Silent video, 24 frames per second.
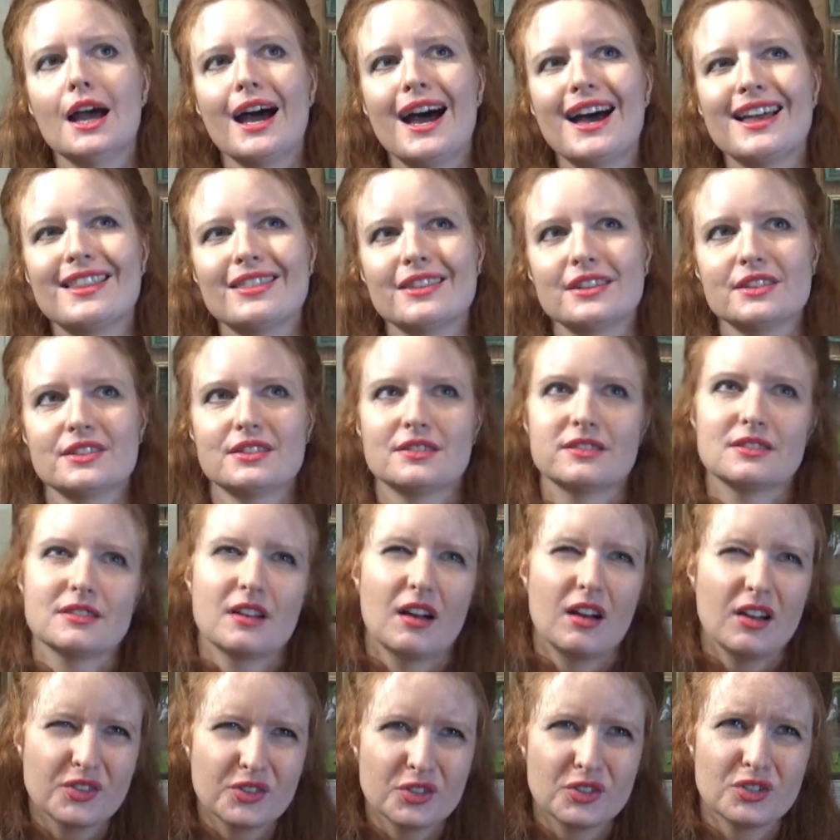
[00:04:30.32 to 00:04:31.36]
And this
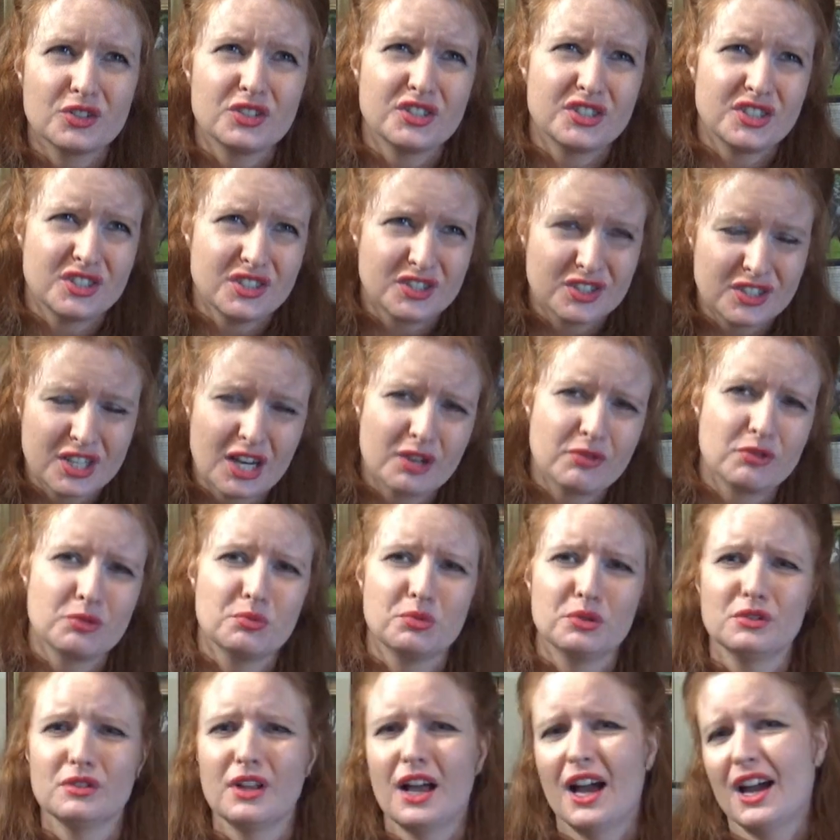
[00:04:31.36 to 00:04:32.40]
other
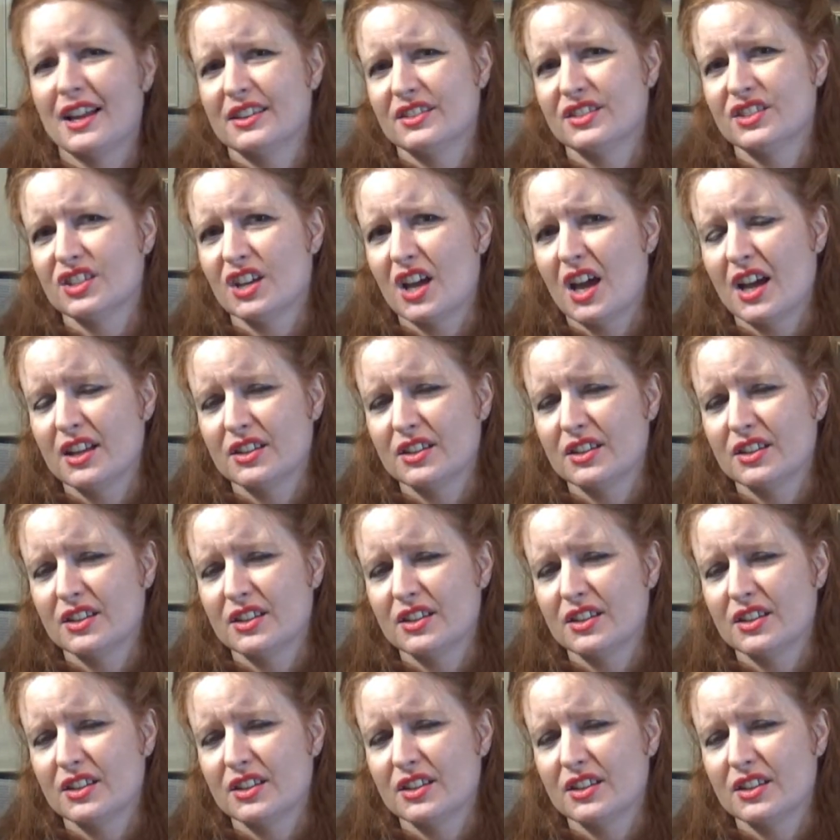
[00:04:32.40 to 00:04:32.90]
terrible and